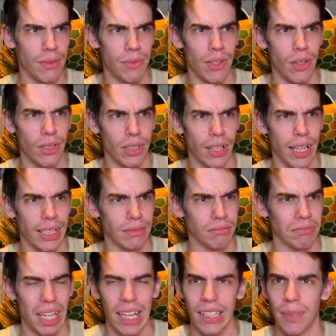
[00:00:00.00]
was only like,
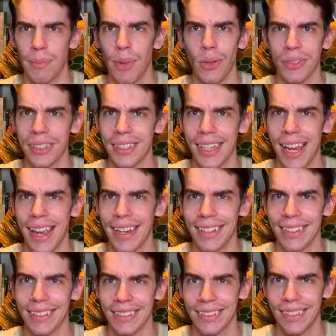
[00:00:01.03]
the bog
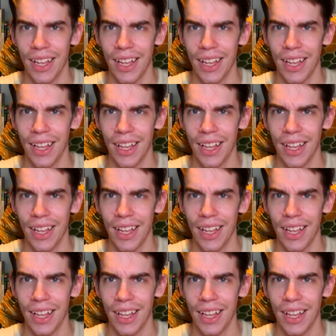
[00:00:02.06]
standard.